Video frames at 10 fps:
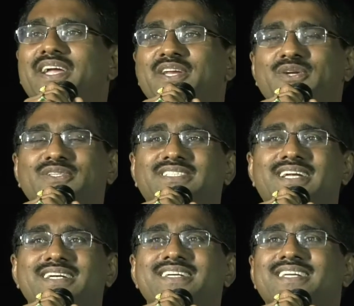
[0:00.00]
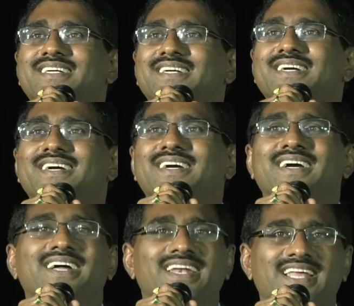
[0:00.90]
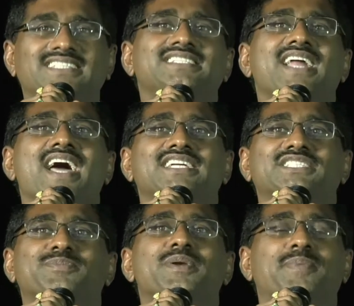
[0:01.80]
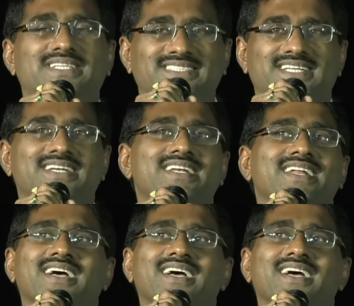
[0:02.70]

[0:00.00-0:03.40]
innocent, less knowledgeable person,